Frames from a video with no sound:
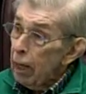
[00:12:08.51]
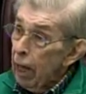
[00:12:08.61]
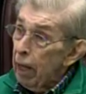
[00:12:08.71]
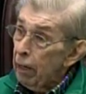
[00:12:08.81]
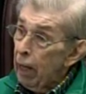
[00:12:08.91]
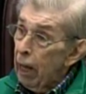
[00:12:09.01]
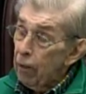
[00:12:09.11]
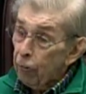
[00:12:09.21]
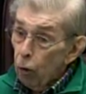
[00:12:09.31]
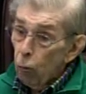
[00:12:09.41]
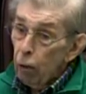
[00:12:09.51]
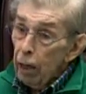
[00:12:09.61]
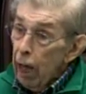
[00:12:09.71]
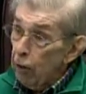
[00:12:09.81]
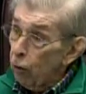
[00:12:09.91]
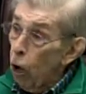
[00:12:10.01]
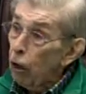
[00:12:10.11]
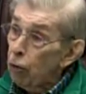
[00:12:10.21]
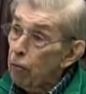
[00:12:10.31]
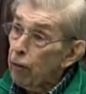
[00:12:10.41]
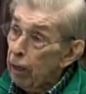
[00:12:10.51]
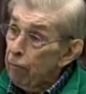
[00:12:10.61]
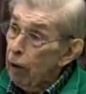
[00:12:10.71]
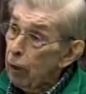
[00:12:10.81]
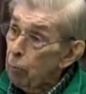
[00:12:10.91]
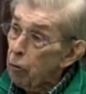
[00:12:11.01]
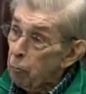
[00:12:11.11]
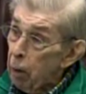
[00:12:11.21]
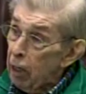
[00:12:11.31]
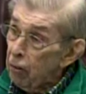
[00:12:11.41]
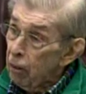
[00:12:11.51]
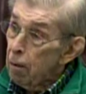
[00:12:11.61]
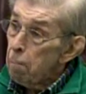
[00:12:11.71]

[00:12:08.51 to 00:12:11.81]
And so as long as you've got available space,